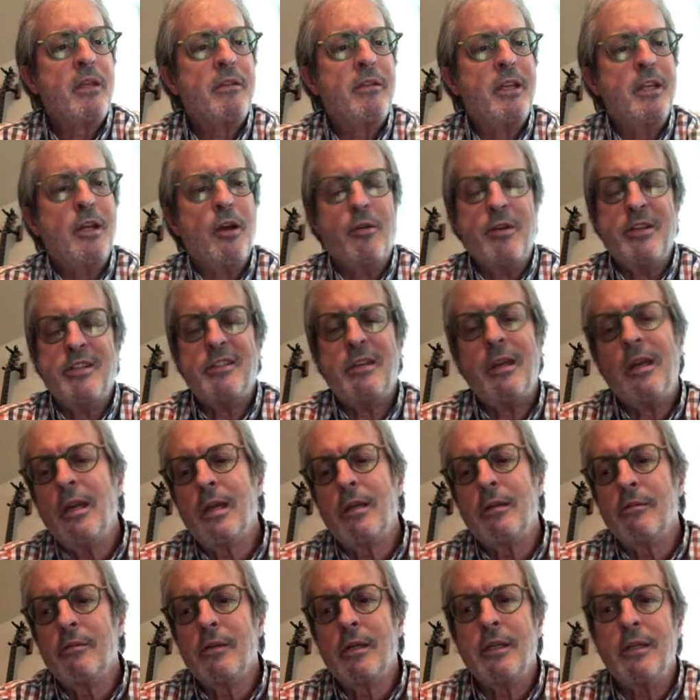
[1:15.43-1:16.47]
They know he's
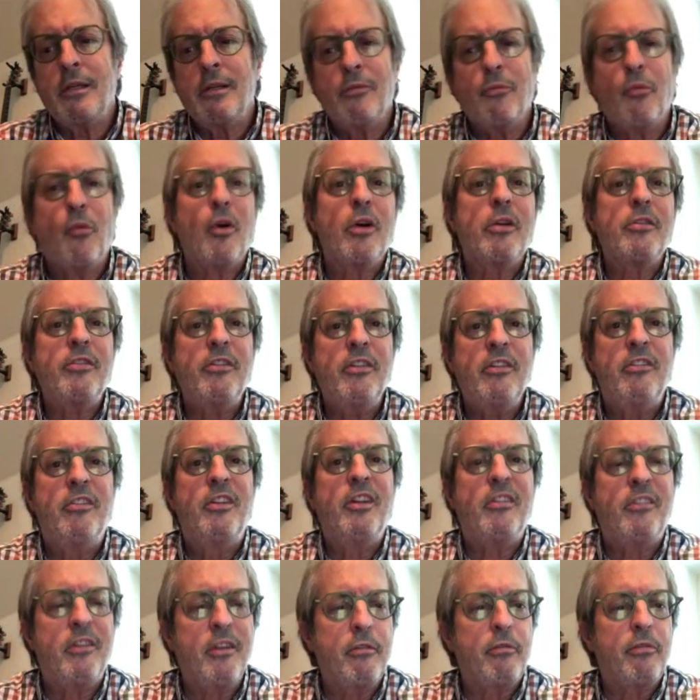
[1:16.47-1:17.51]
ignorant, and worse, he's
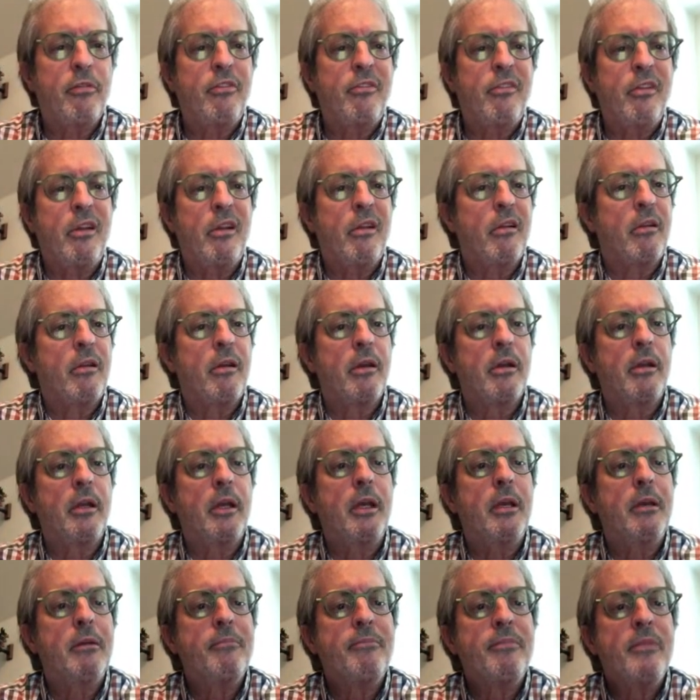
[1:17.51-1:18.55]
disinterested in
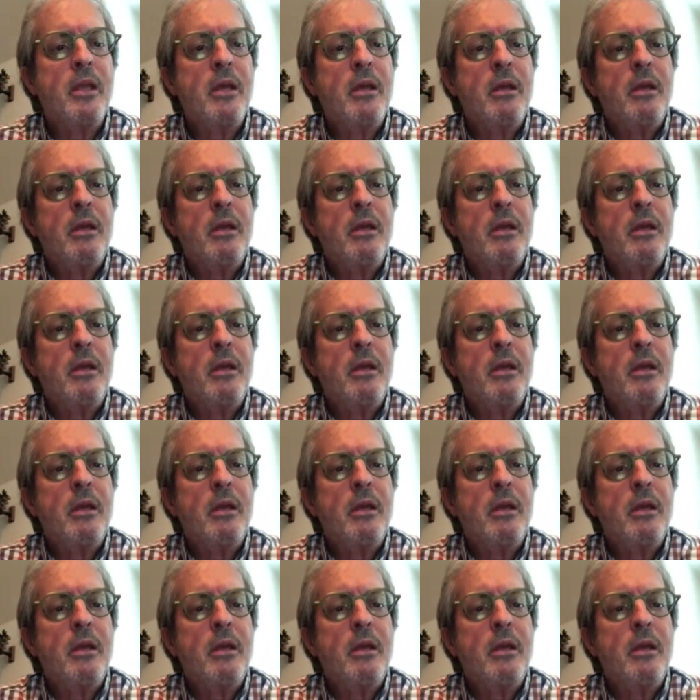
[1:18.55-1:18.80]
learning.